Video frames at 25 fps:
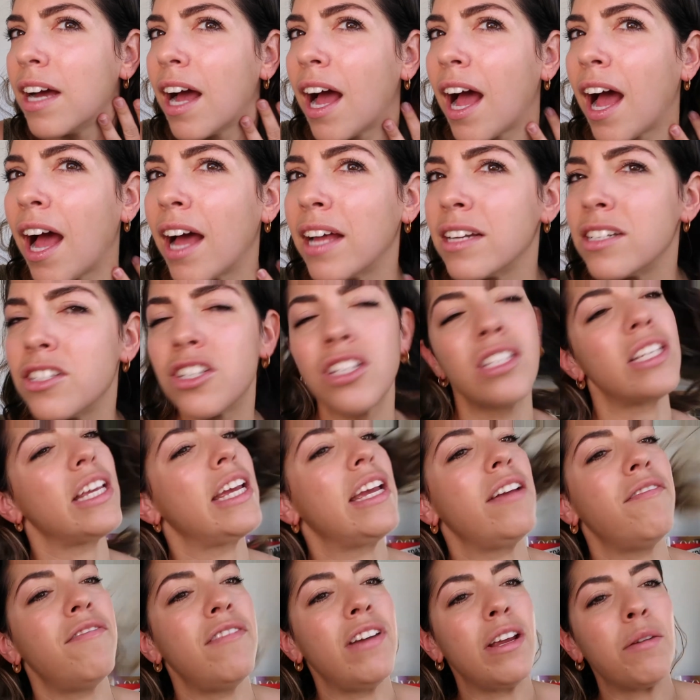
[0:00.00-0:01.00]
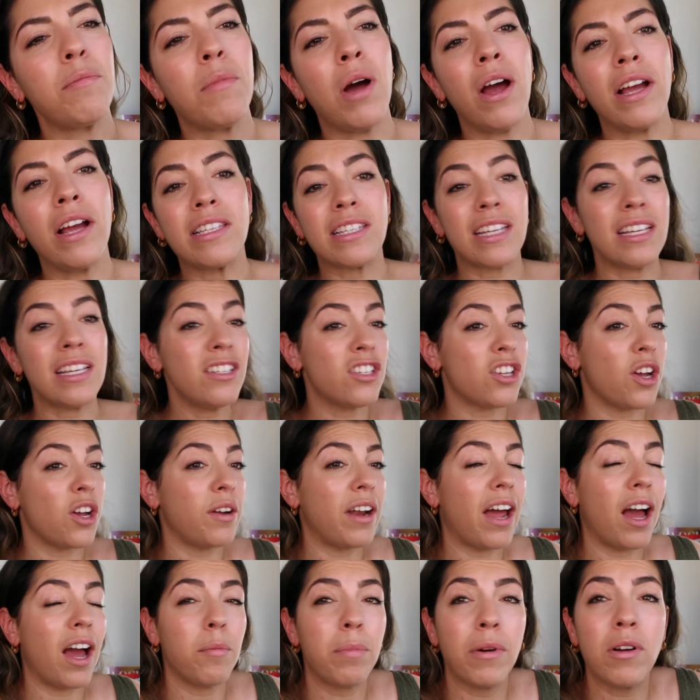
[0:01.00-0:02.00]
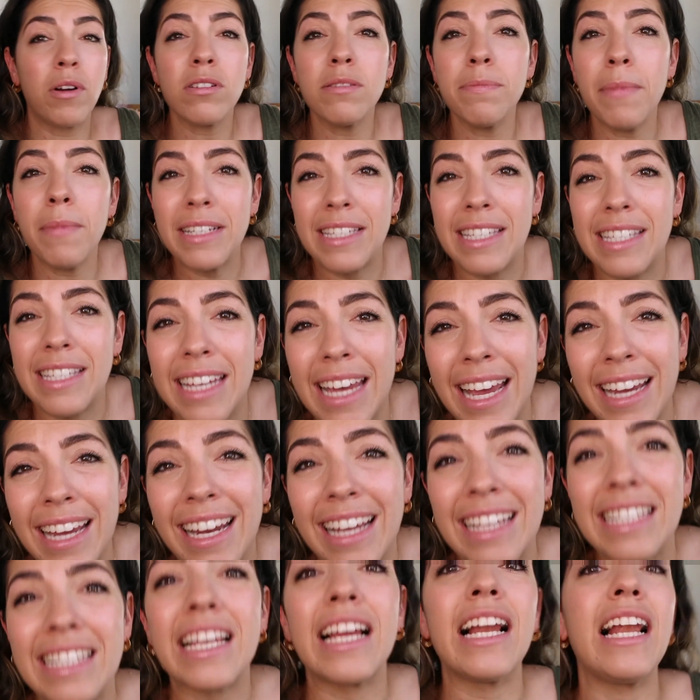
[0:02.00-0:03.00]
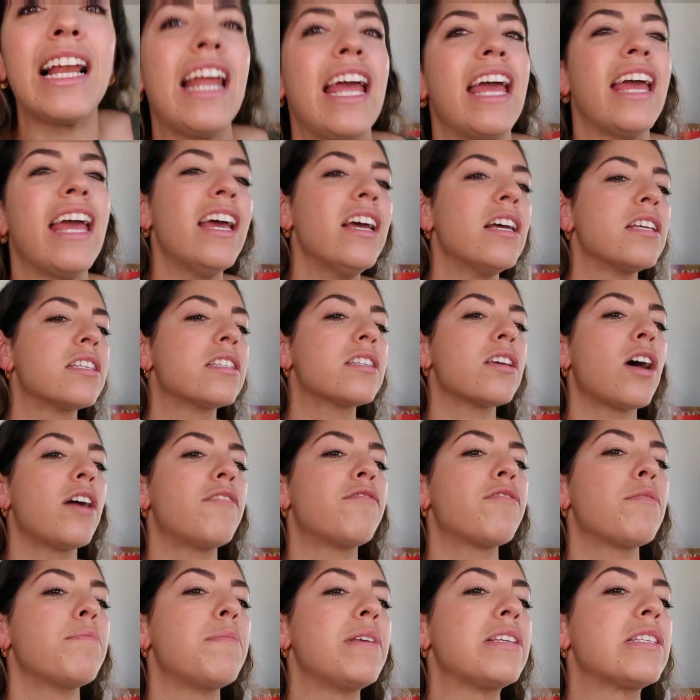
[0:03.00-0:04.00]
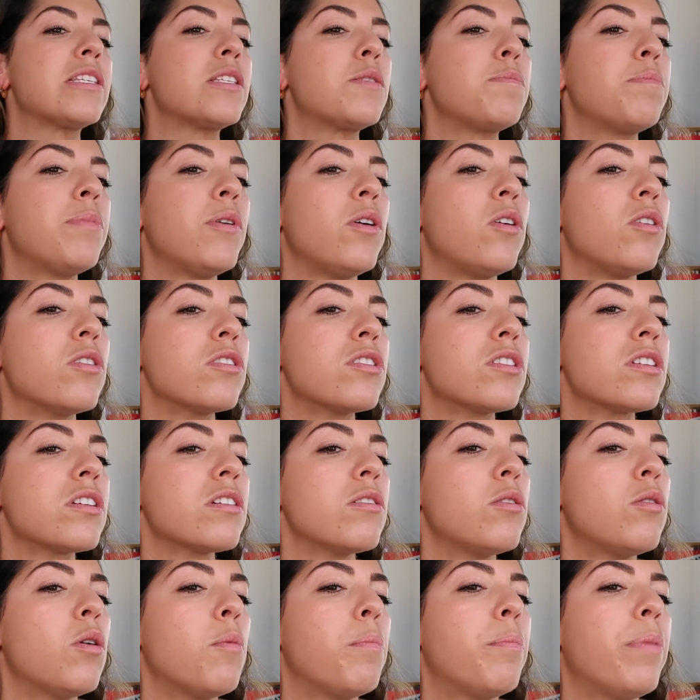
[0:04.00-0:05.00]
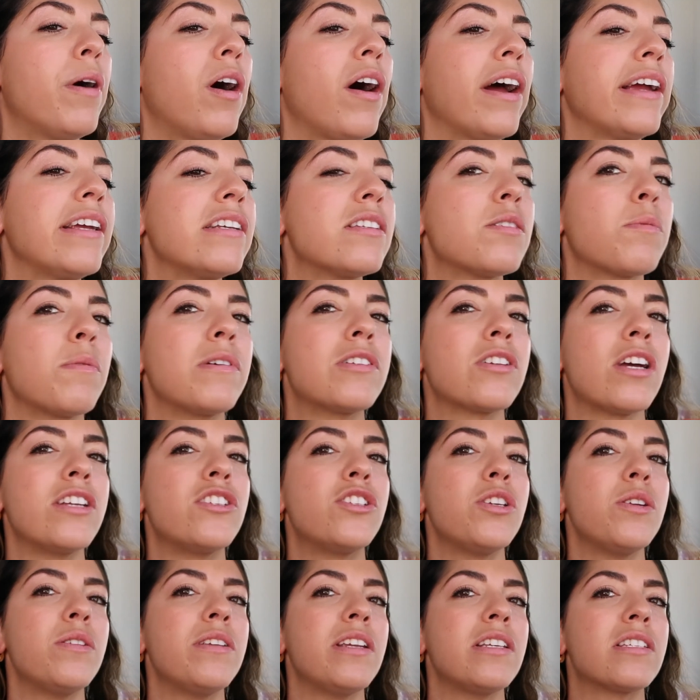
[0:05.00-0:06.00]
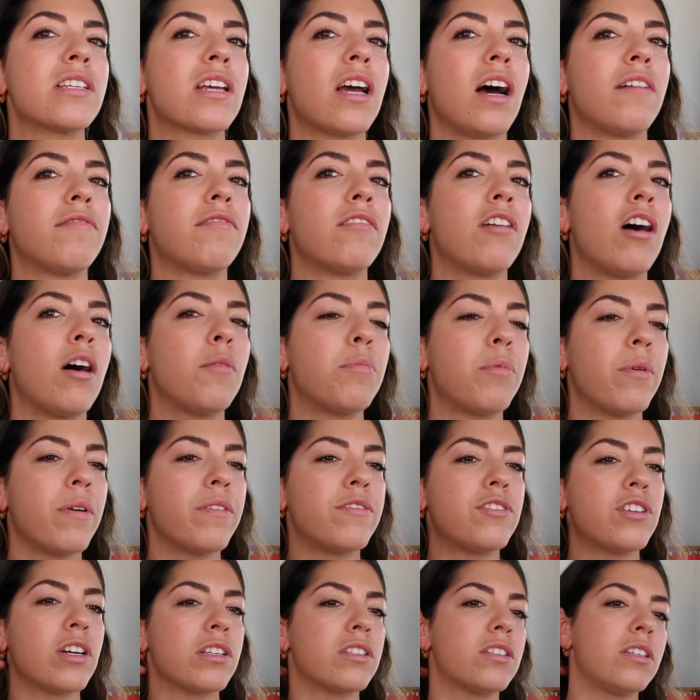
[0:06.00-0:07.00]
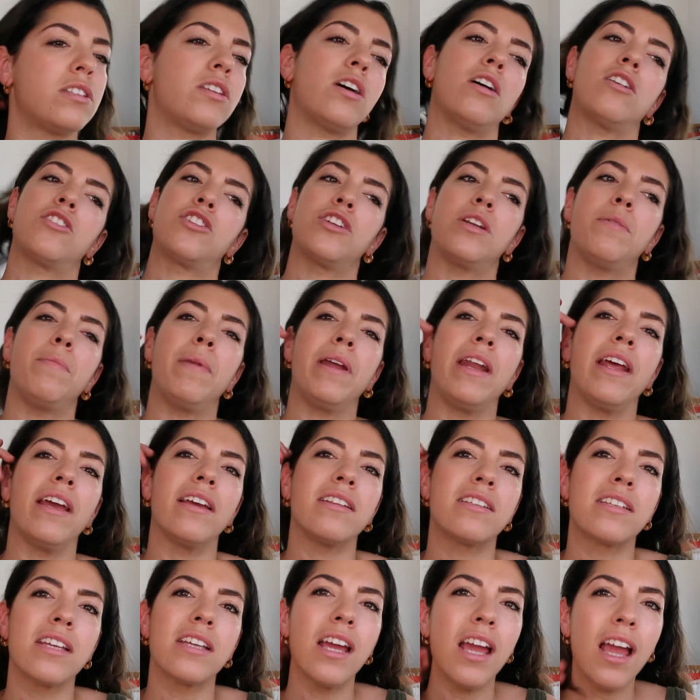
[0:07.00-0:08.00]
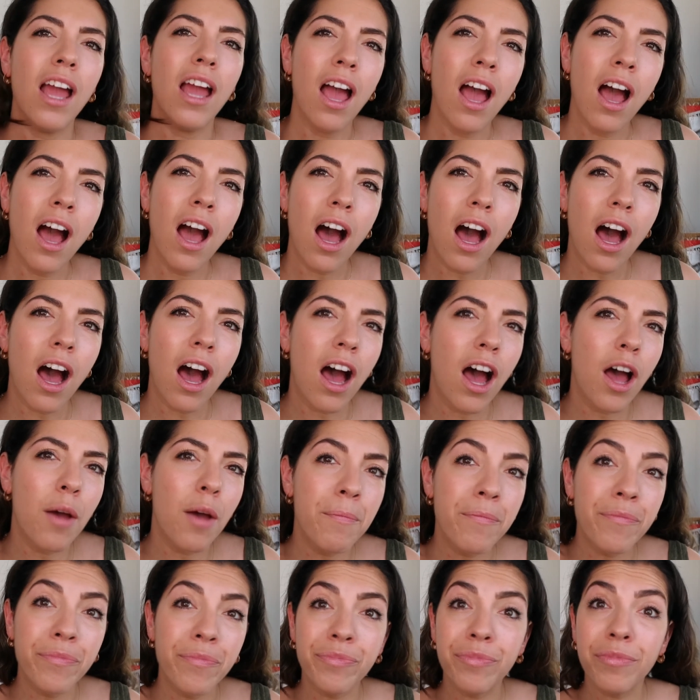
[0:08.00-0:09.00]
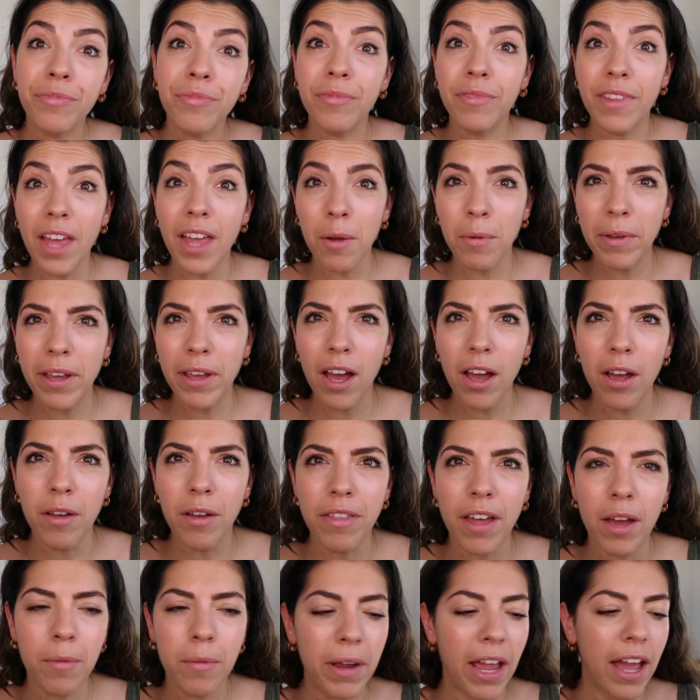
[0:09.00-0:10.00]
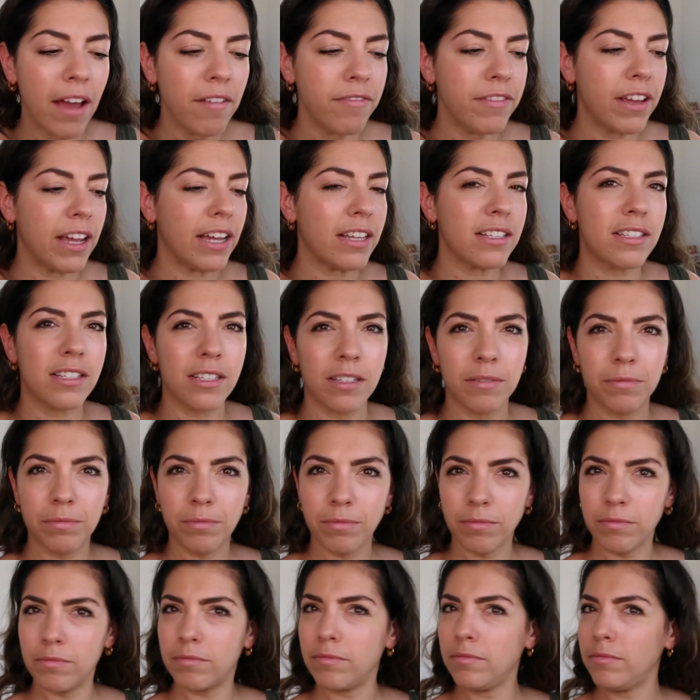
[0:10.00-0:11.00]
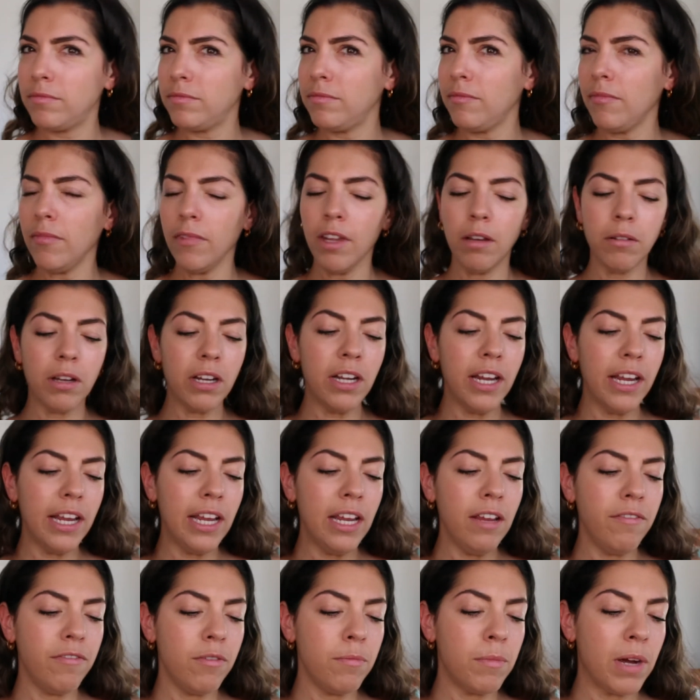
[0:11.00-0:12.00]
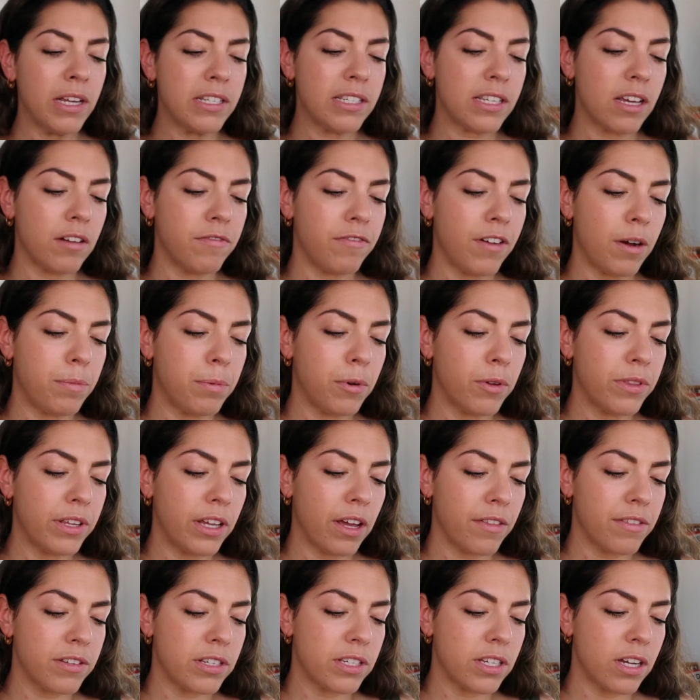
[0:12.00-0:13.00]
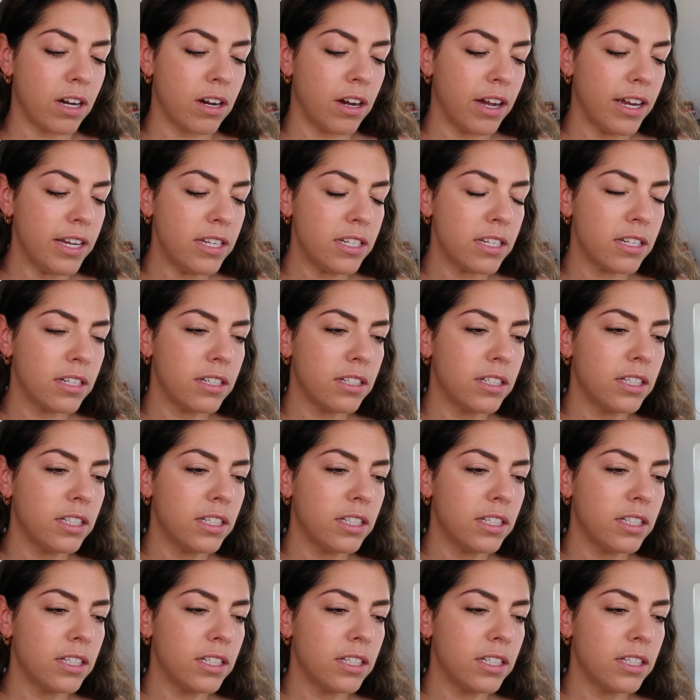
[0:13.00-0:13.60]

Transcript: And just evening my skin tone out. Because my skin is clear, aside from this spot or bite, which I do need to cover up with Just a Touch in a minute, there we go, there we have it. I'm going to even myself up on the other side.